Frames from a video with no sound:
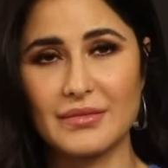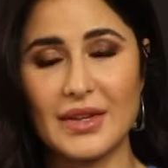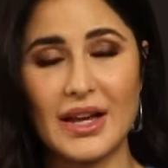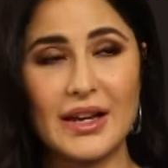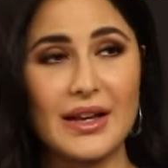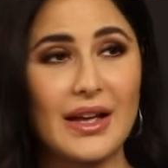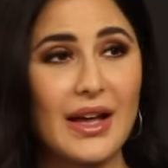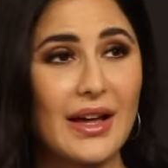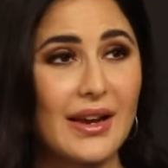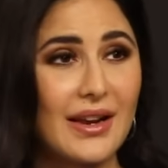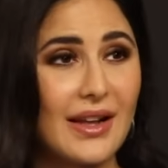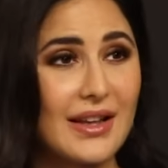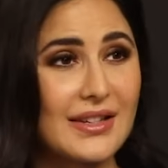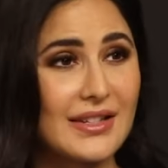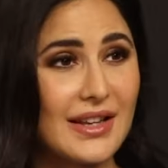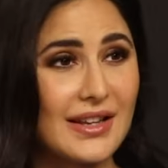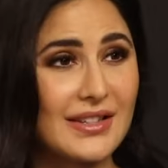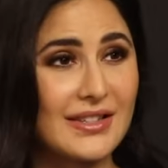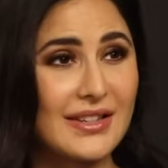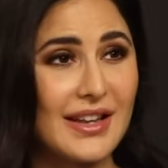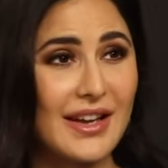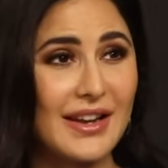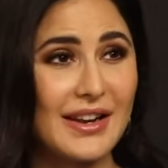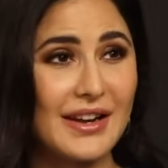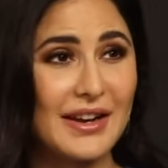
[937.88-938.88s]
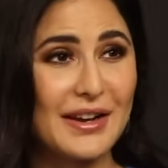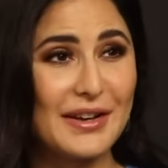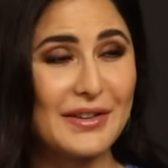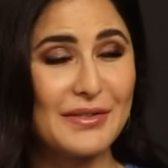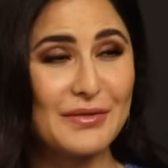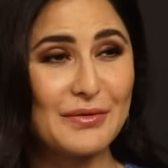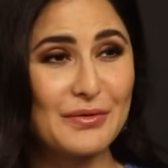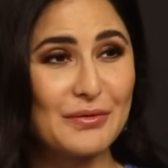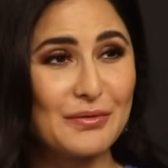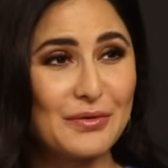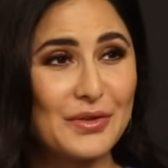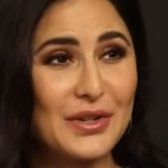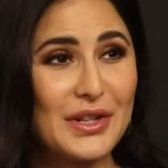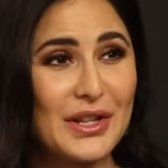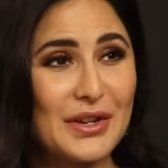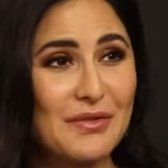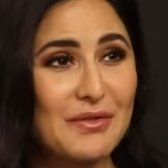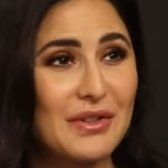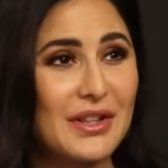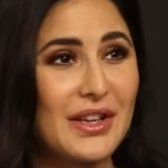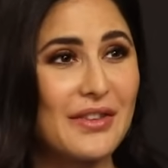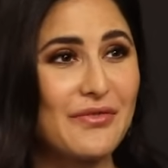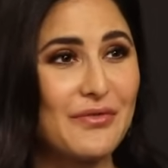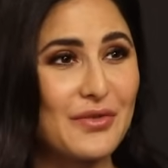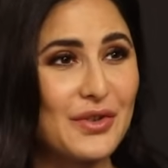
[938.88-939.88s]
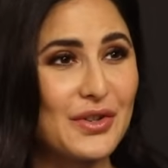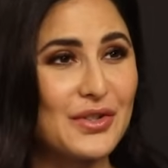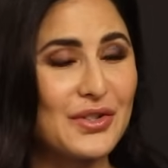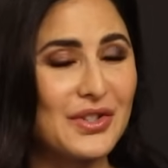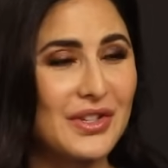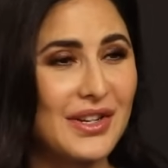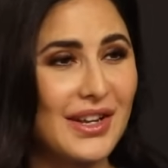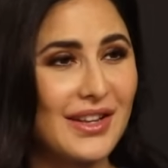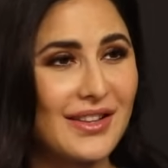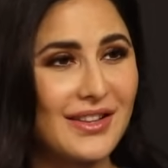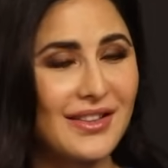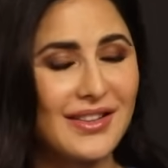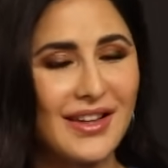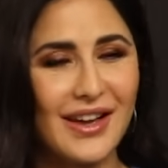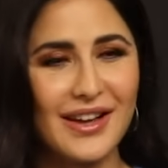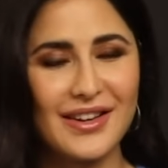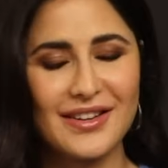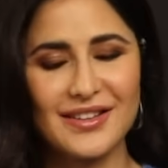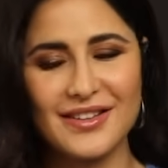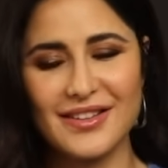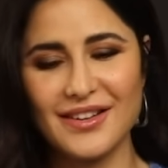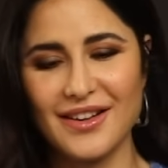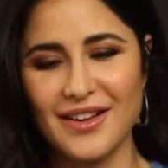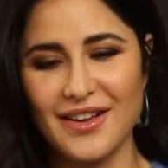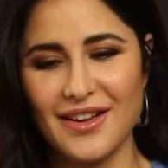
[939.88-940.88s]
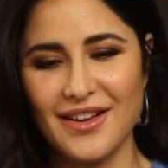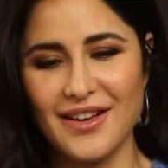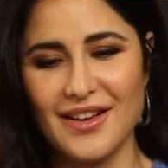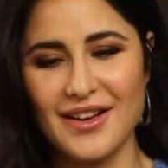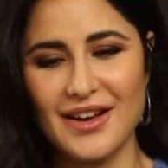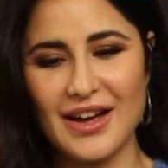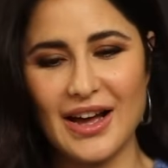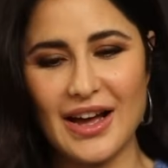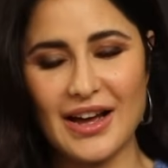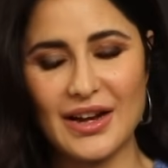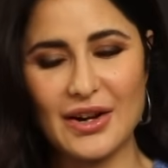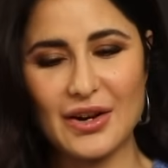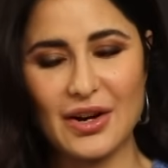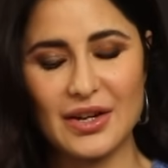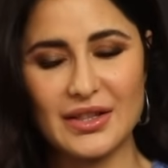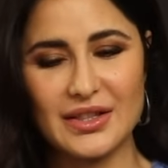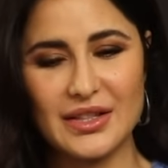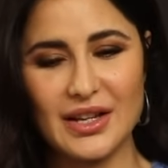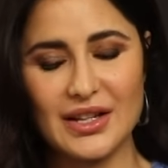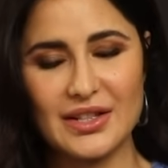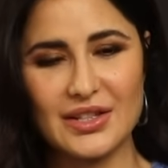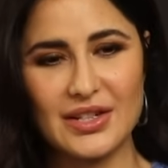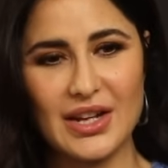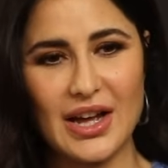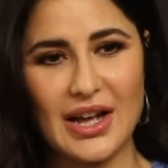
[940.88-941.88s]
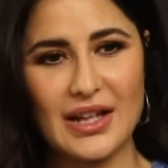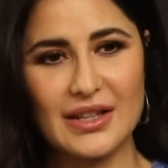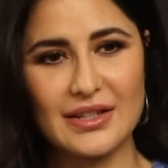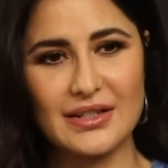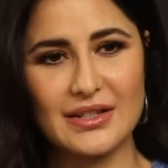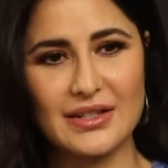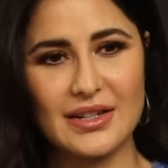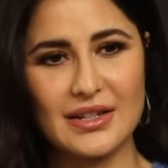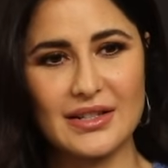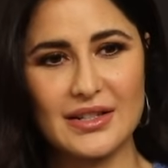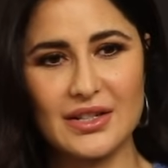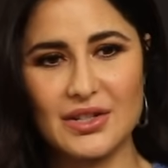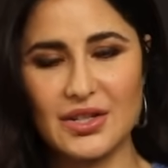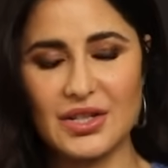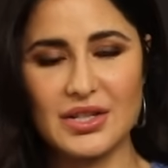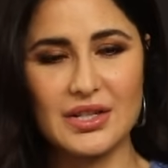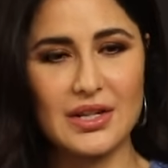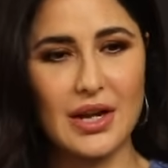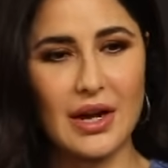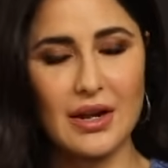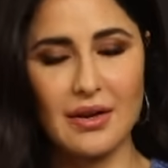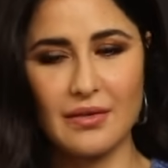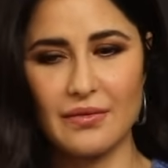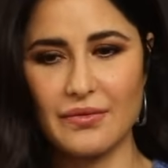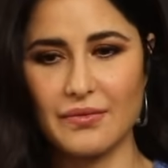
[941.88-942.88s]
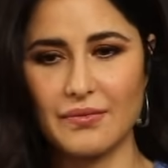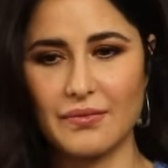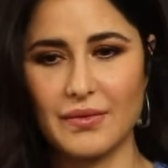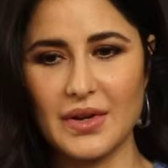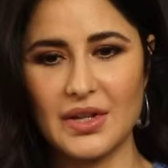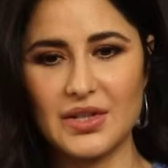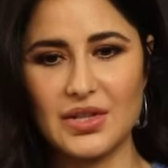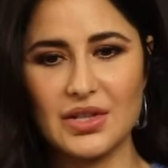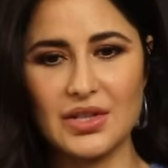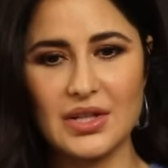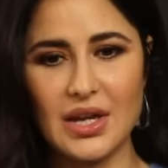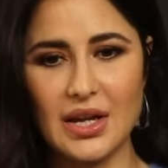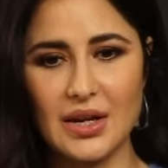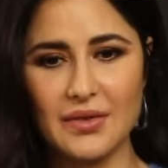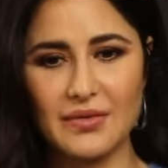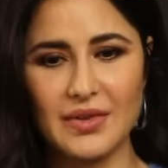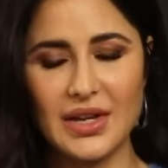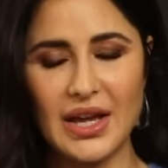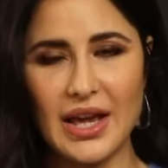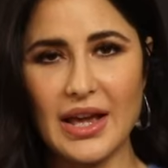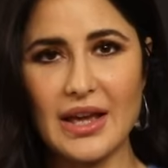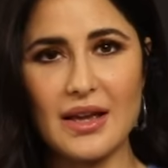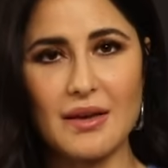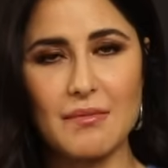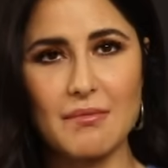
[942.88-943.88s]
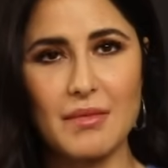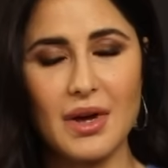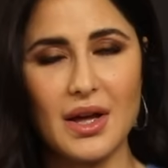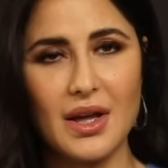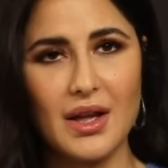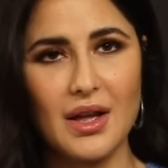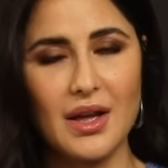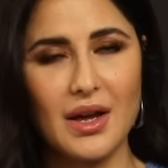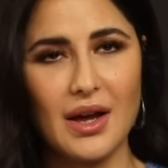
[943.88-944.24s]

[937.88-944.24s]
Again, as I said, really, really fortunate that I got that chance because it just kind of came.